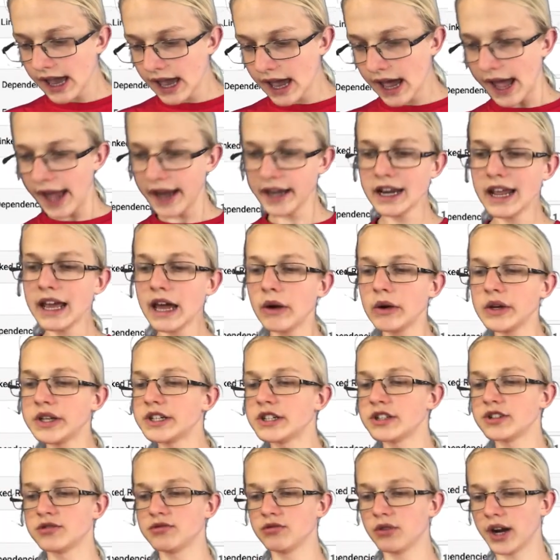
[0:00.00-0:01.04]
And now it's
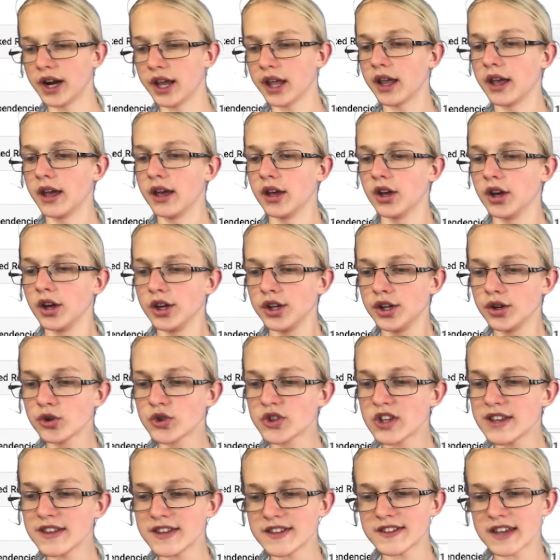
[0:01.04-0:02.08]
just running. You'll
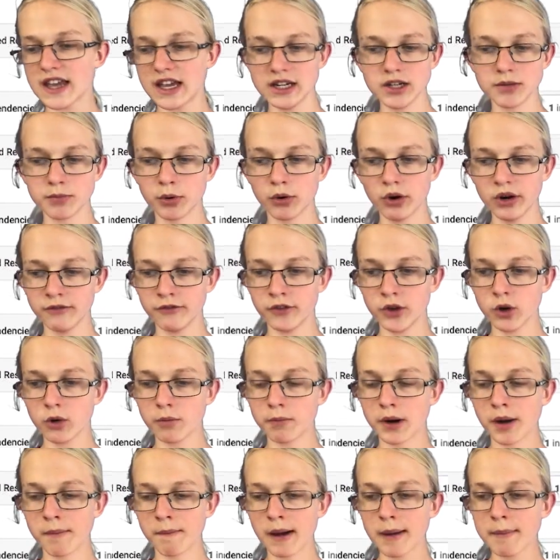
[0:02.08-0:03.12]
see this endpoint viewer
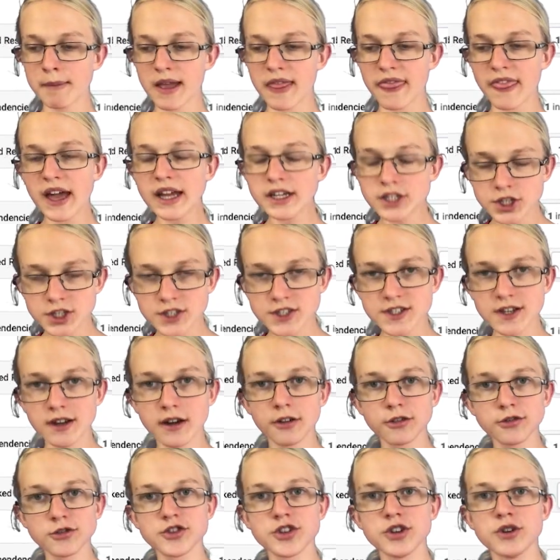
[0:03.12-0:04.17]
pop up, and that just
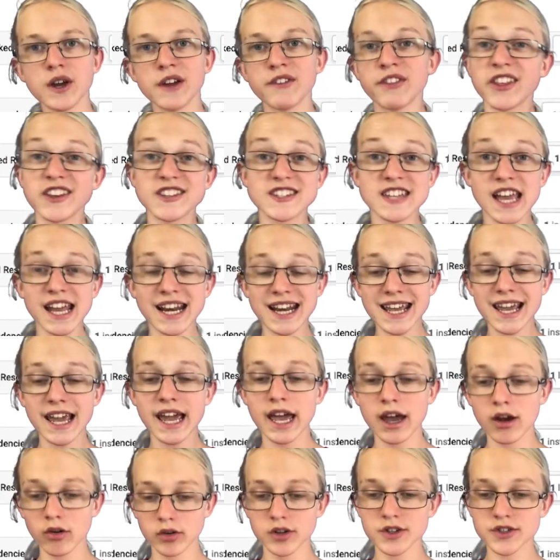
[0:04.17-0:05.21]
tells you if there's any
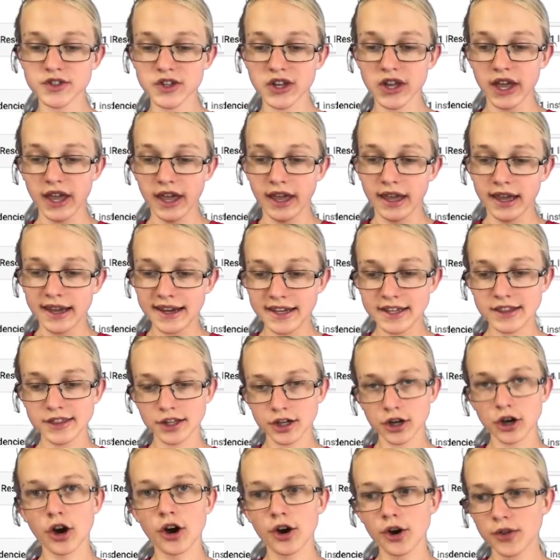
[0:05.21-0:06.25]
errors in the
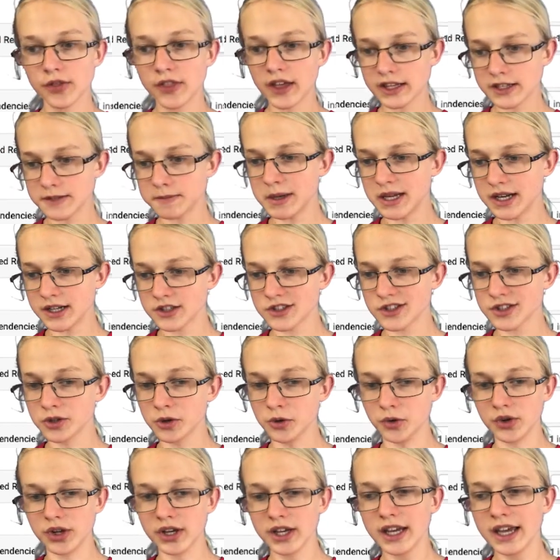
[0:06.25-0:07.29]
code that's been
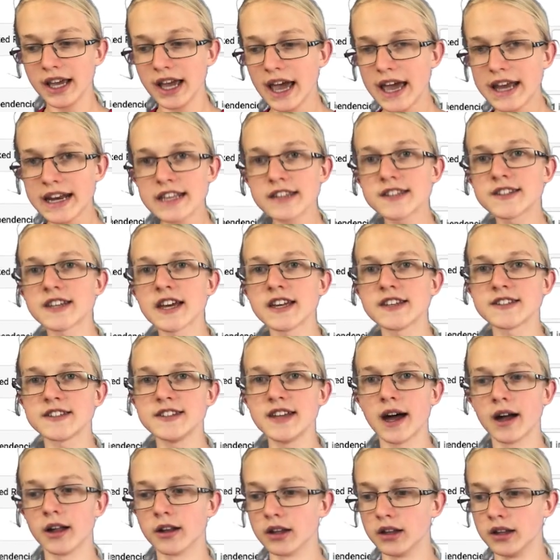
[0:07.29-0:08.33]
installed. And it says
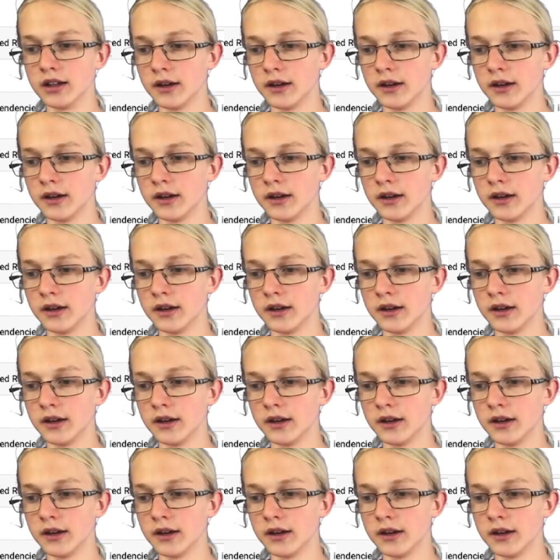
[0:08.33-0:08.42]
null.